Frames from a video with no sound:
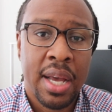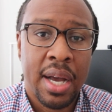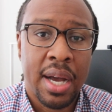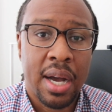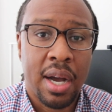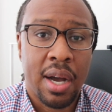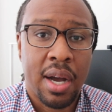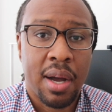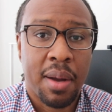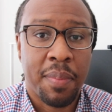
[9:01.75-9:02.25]

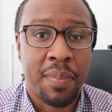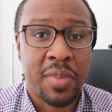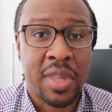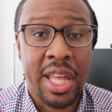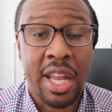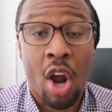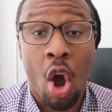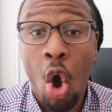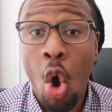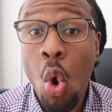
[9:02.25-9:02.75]

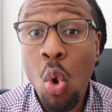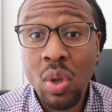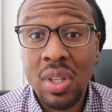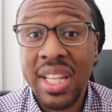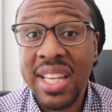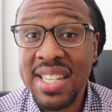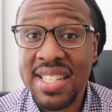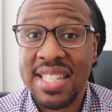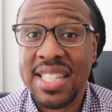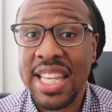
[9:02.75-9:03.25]
that
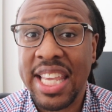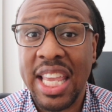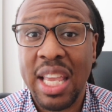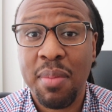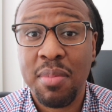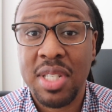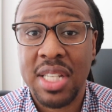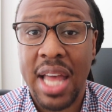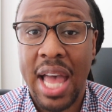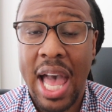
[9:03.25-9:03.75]
only
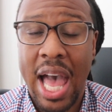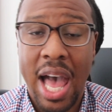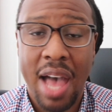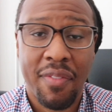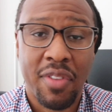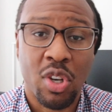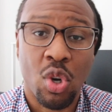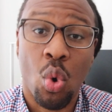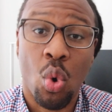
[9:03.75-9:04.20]
seems to have an